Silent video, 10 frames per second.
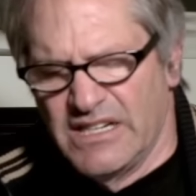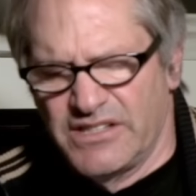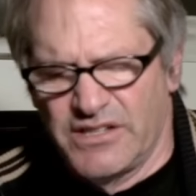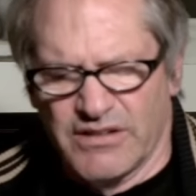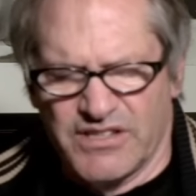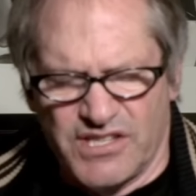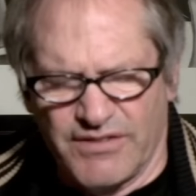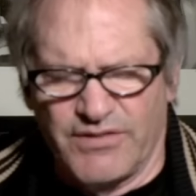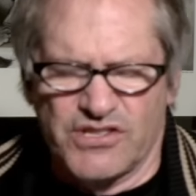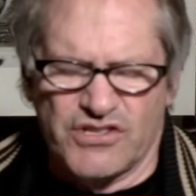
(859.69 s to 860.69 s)
during
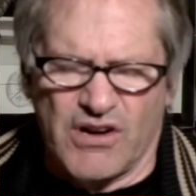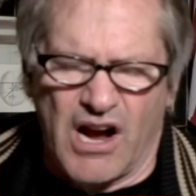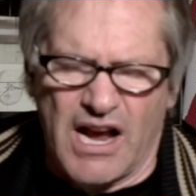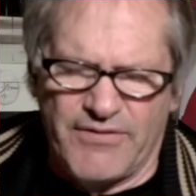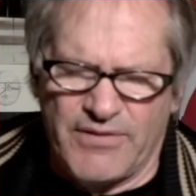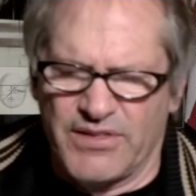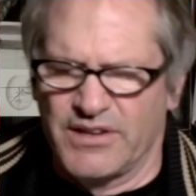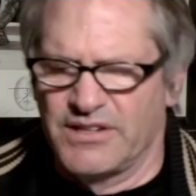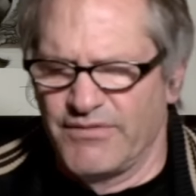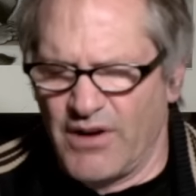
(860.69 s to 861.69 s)
civil strife and the
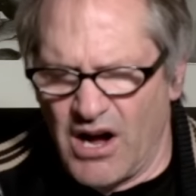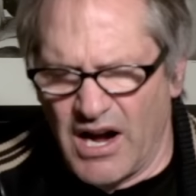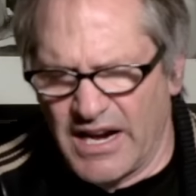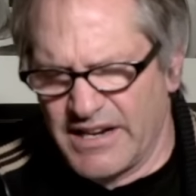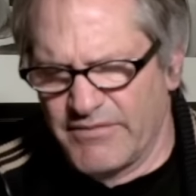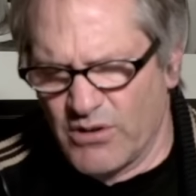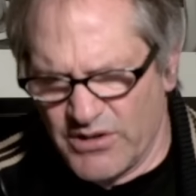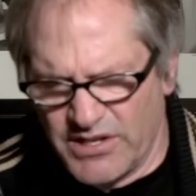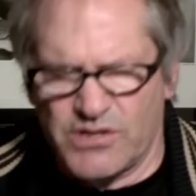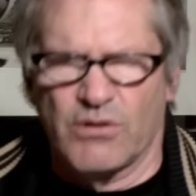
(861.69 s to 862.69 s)
divide, and we're
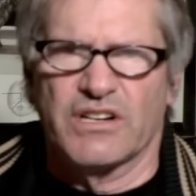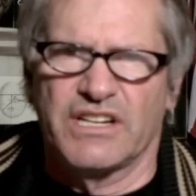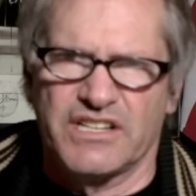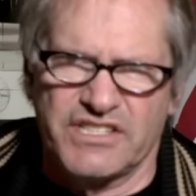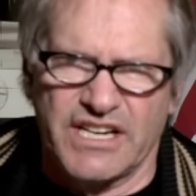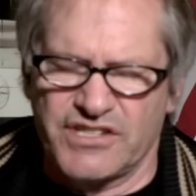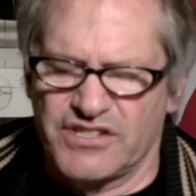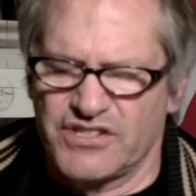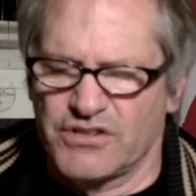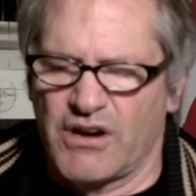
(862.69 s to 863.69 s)
this
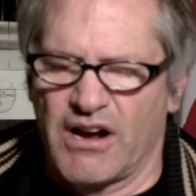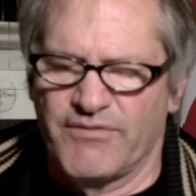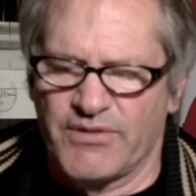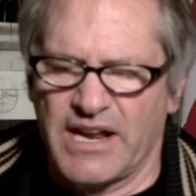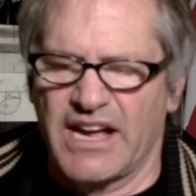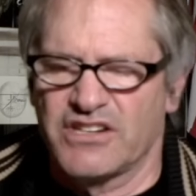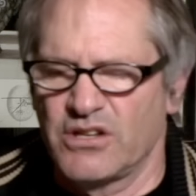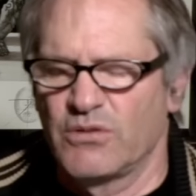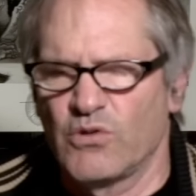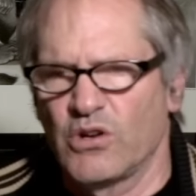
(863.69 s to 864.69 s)
organization striving for
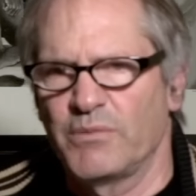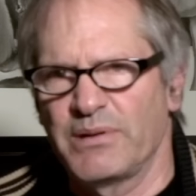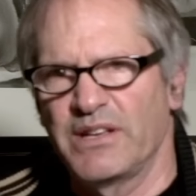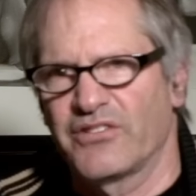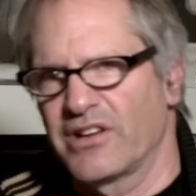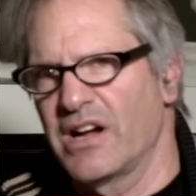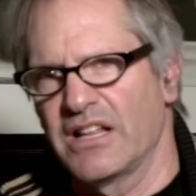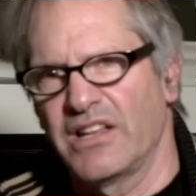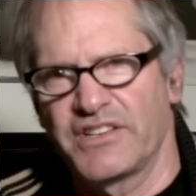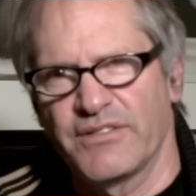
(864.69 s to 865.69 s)
national and world peace, kind of
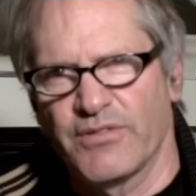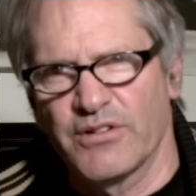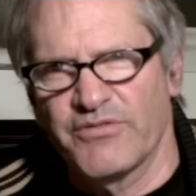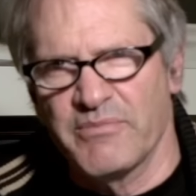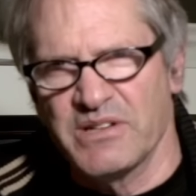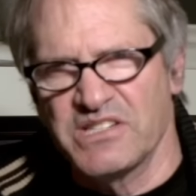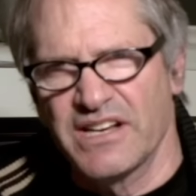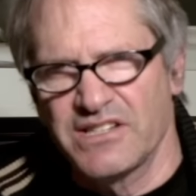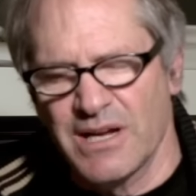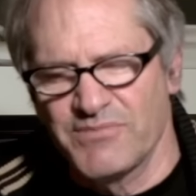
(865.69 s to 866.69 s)
like you've heard from me
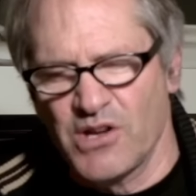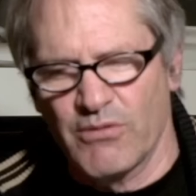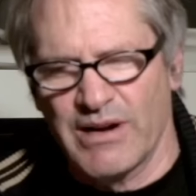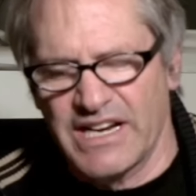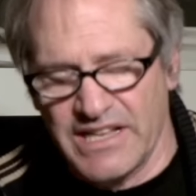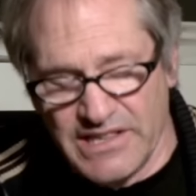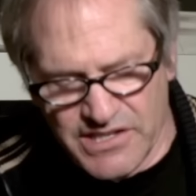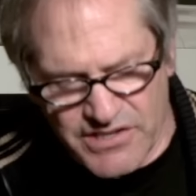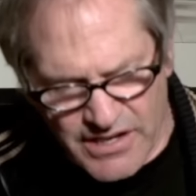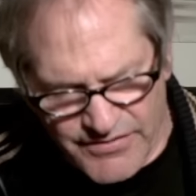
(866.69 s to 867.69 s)
10 times already in
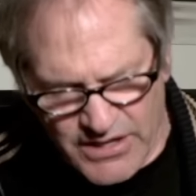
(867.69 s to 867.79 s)
this interview.